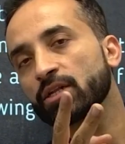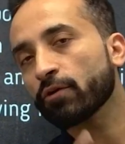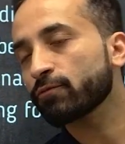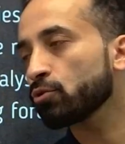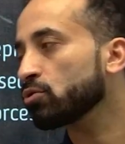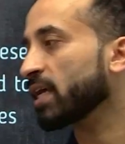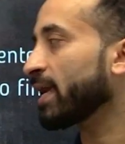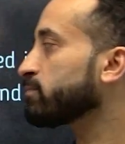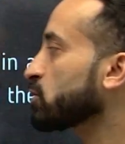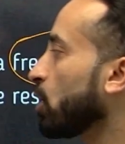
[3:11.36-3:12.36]
of two
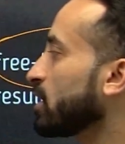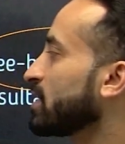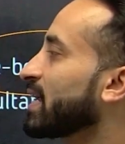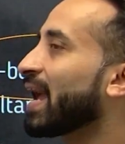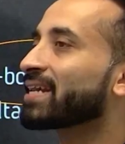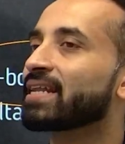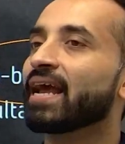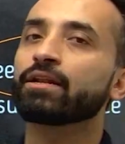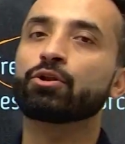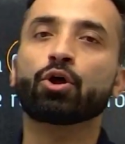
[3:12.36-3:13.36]
types, contact
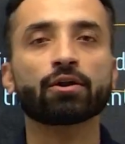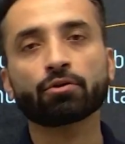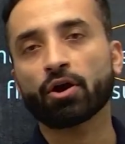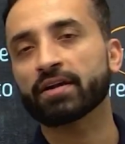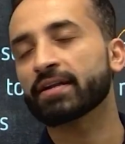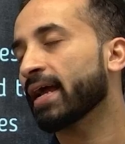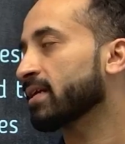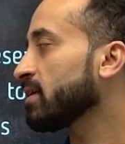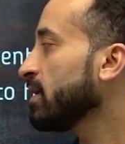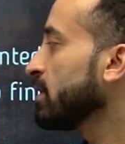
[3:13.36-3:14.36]
and non-contact.
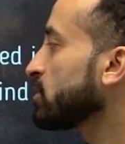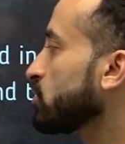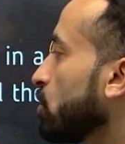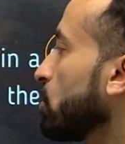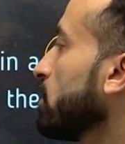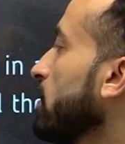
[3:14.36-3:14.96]
So